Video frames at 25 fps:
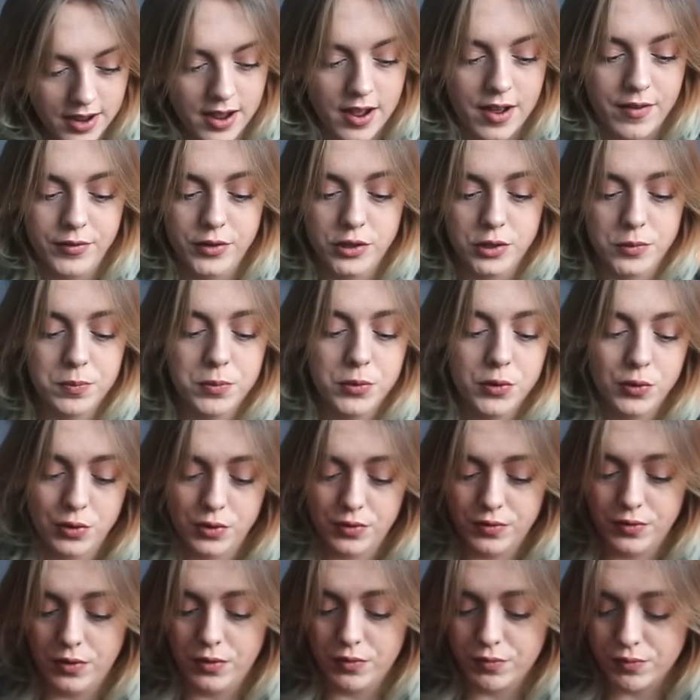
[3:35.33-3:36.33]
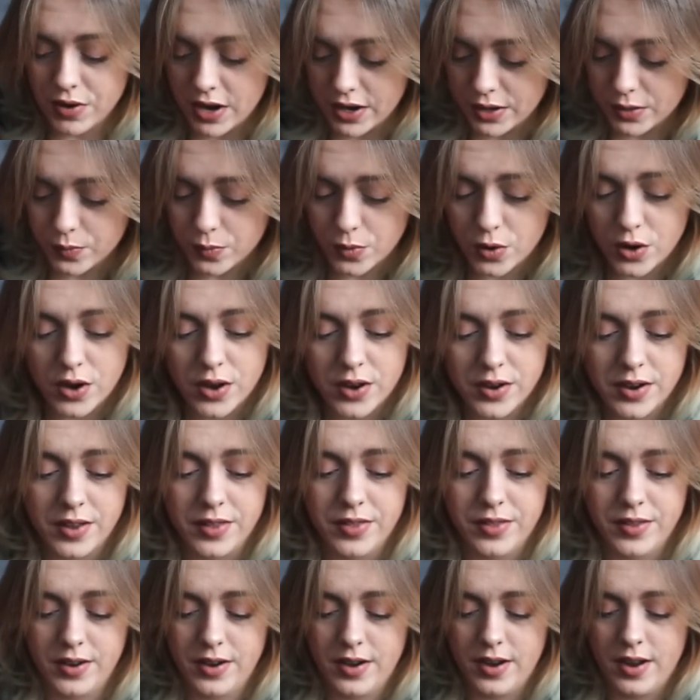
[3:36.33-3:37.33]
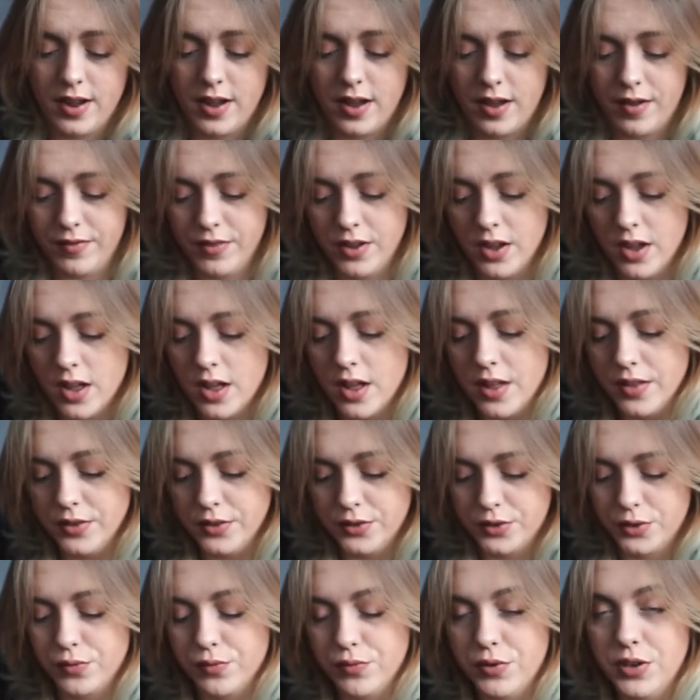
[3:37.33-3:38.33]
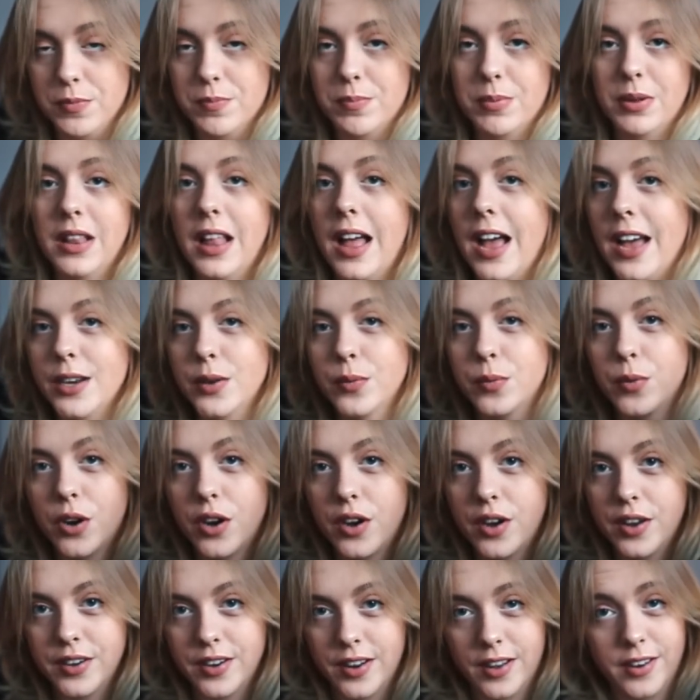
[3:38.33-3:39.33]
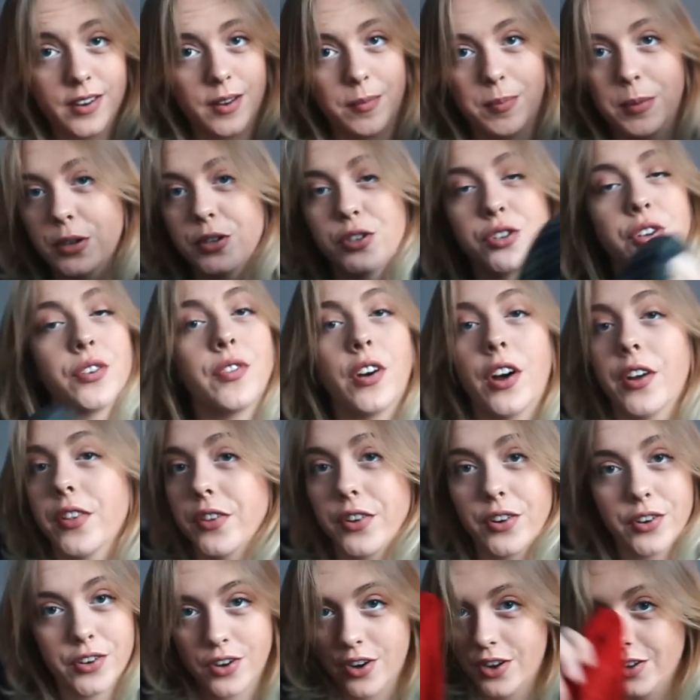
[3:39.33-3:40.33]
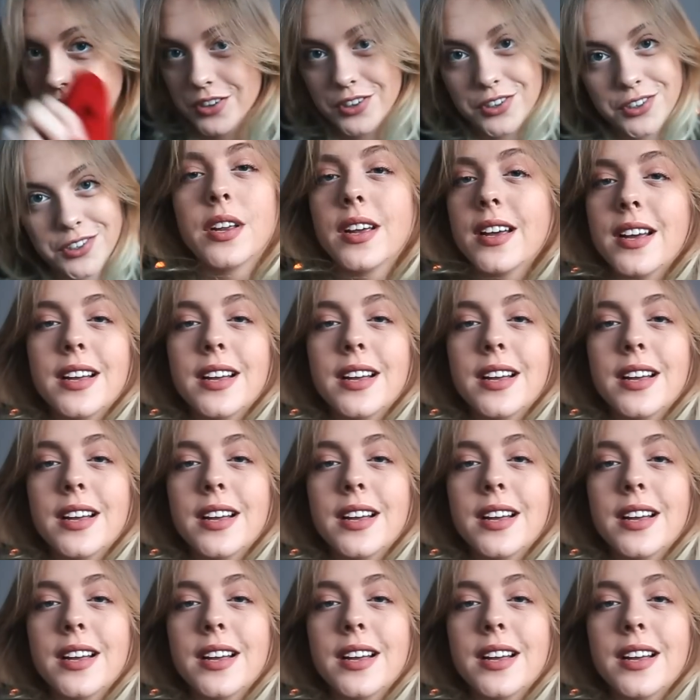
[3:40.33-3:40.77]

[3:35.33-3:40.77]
I have this beautiful red one, and then I have this green plaid one, and a bunch of other colors.